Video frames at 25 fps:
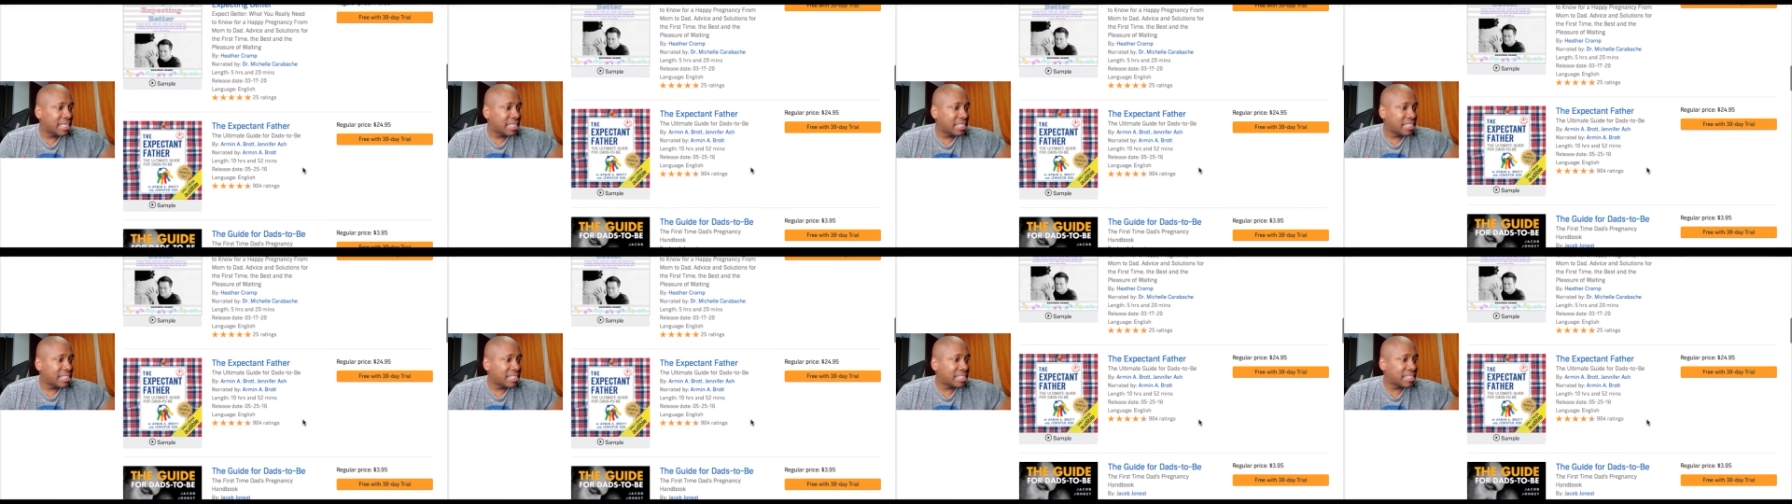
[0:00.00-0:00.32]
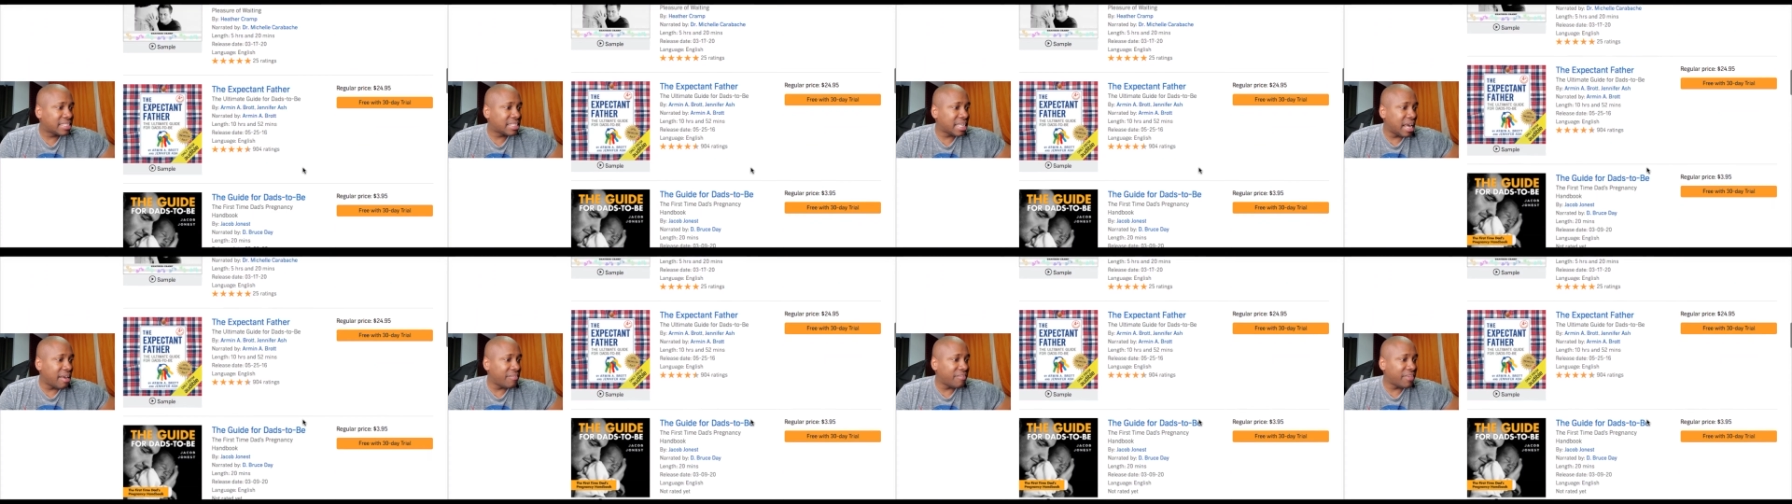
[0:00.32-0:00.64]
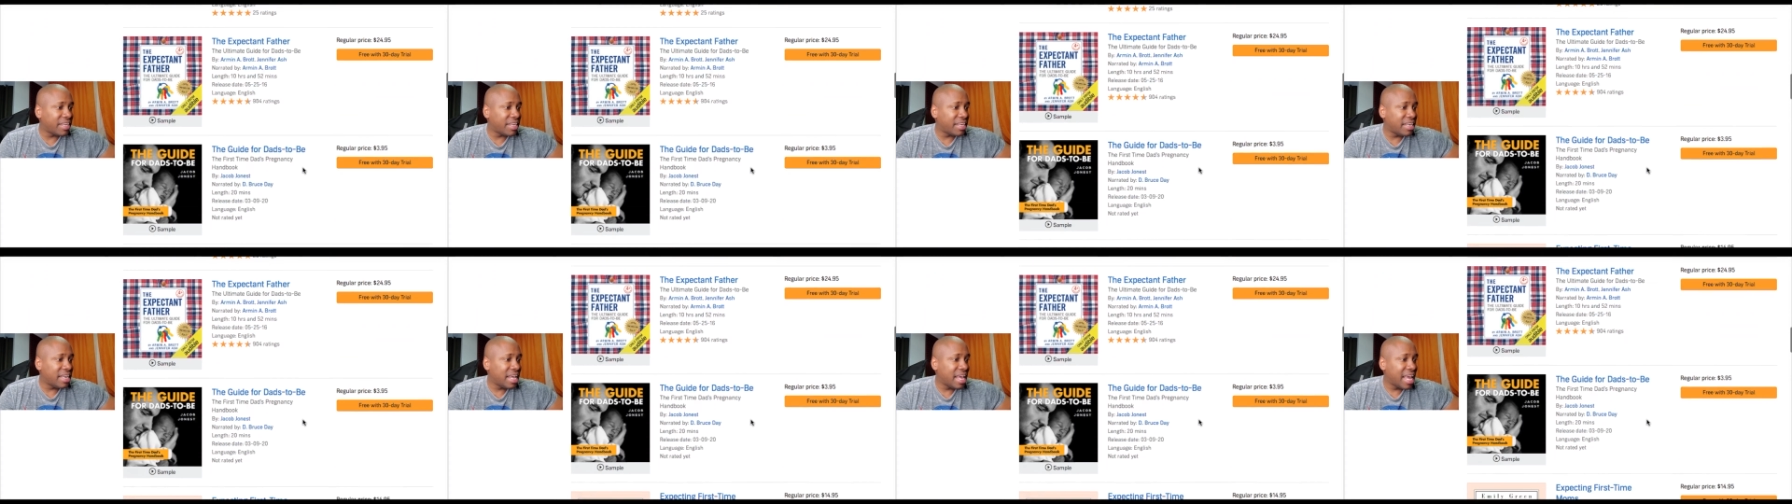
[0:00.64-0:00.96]

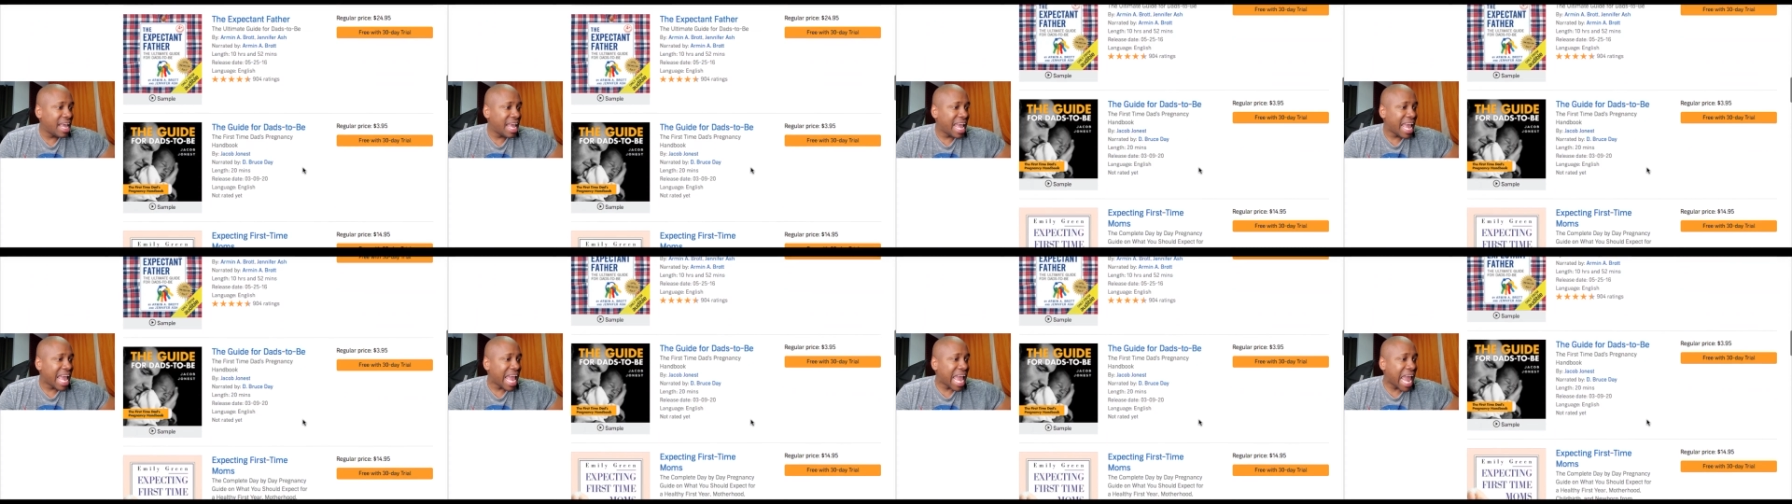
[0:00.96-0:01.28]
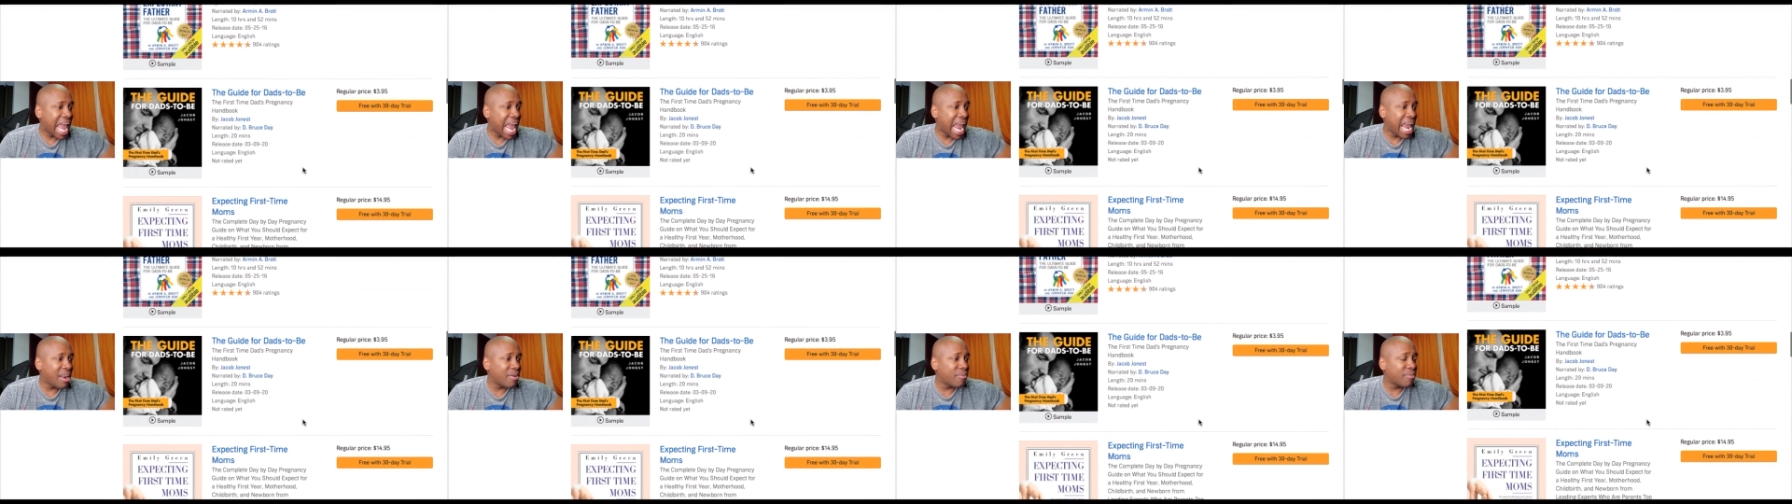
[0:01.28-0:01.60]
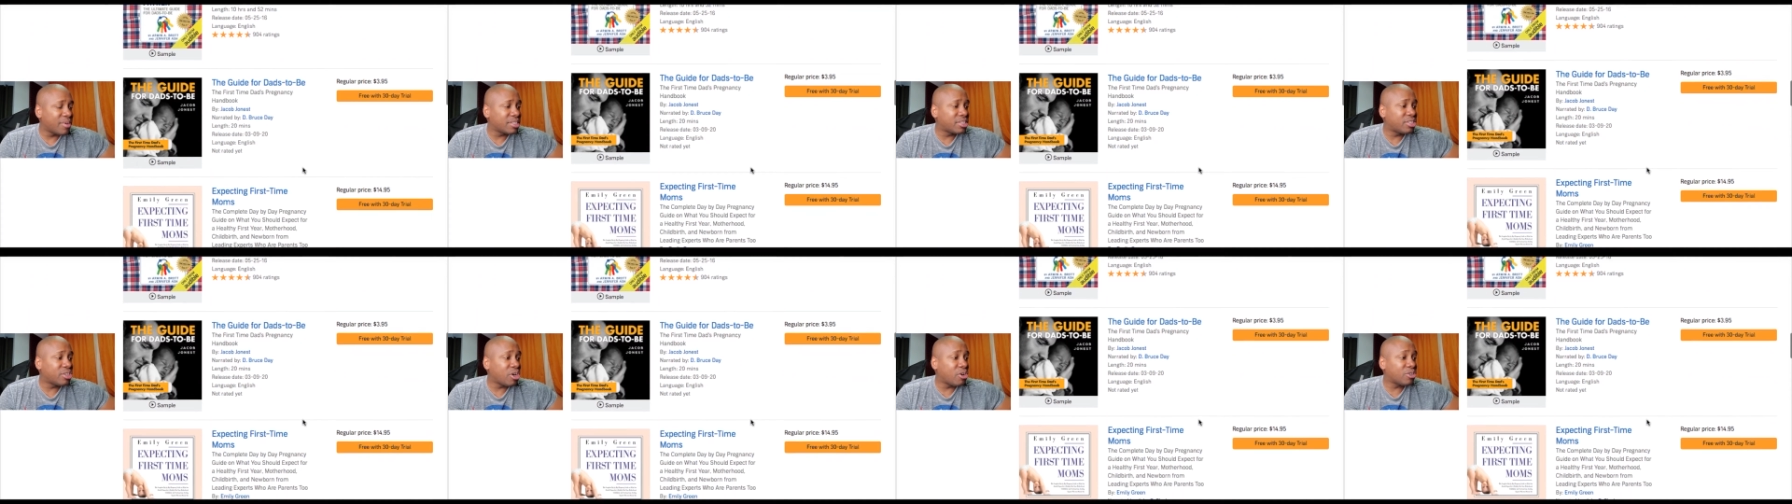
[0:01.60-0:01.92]
seven, eight
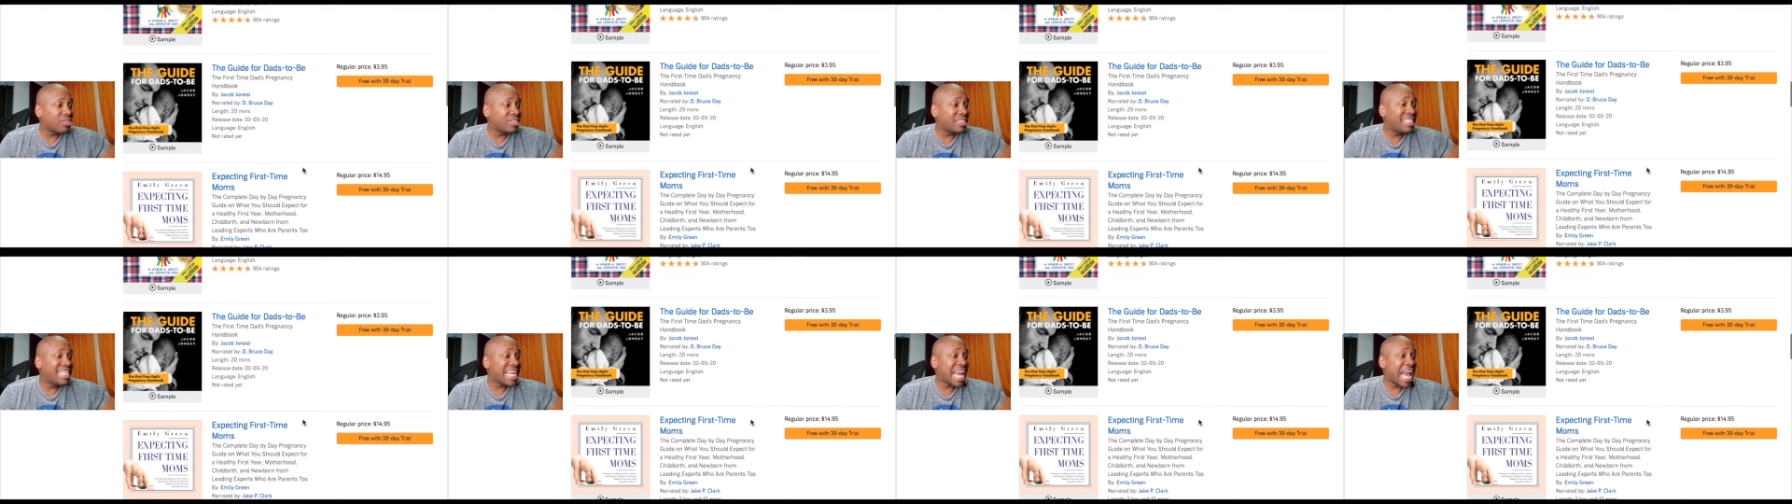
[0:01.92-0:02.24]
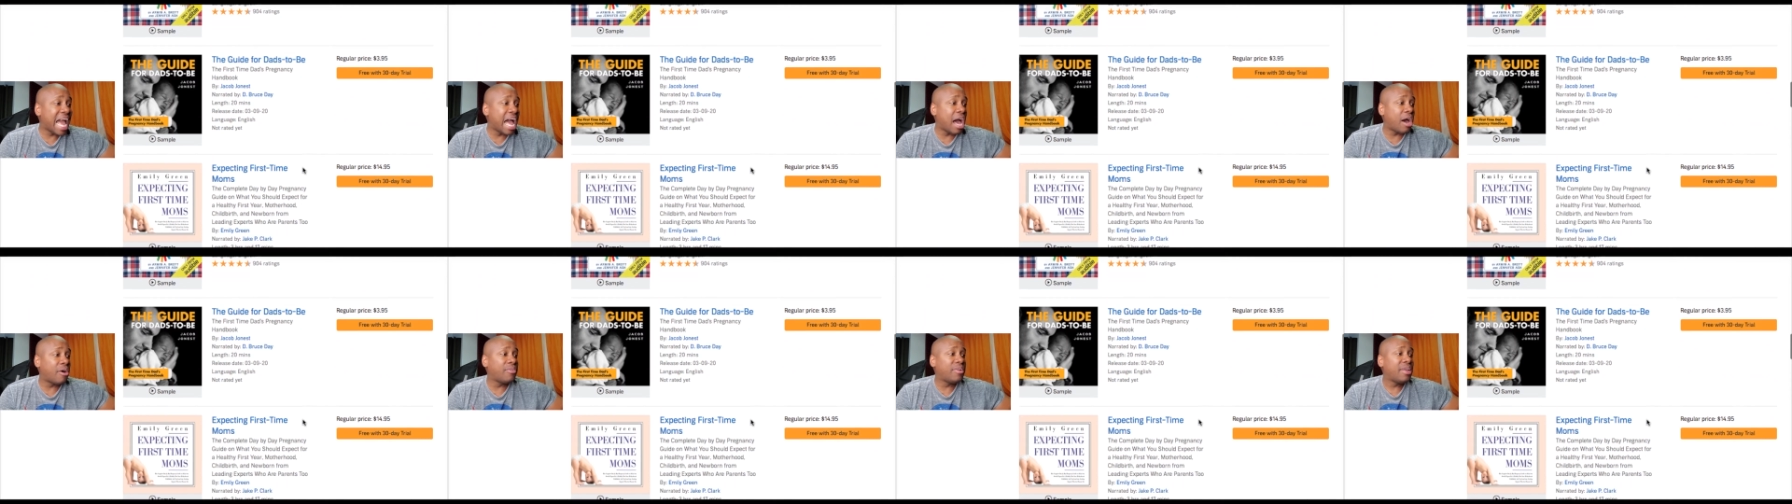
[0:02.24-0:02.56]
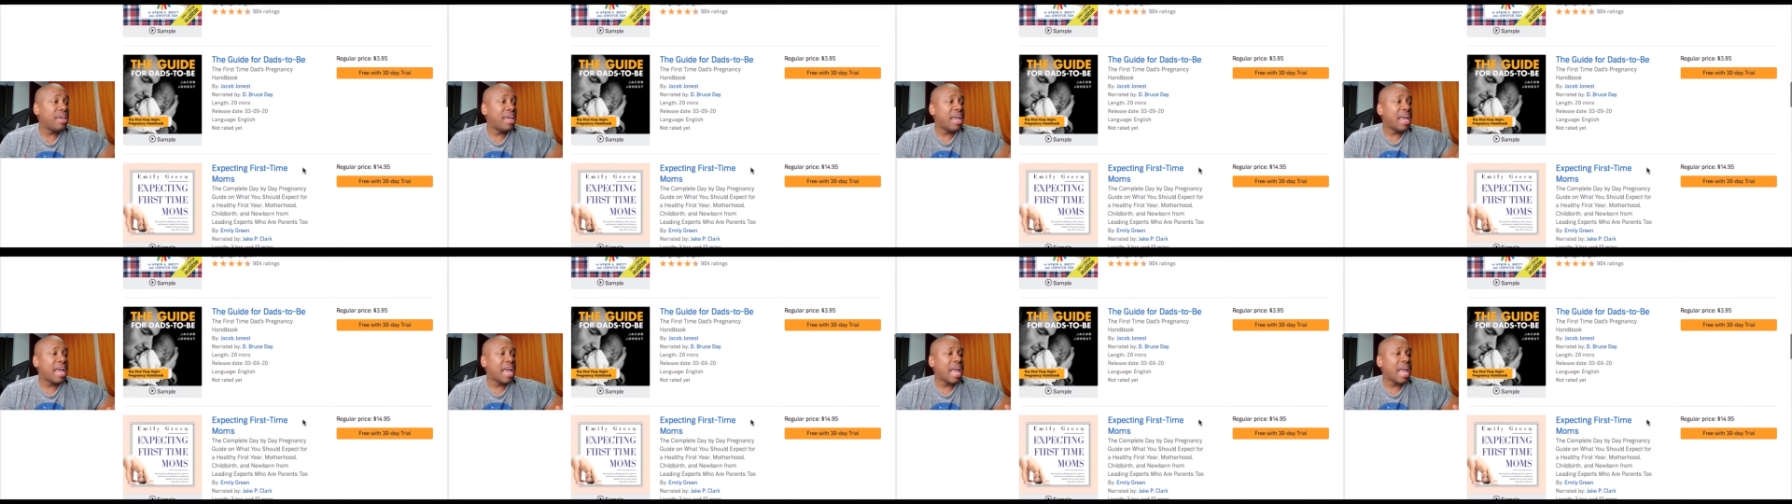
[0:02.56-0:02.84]
results down,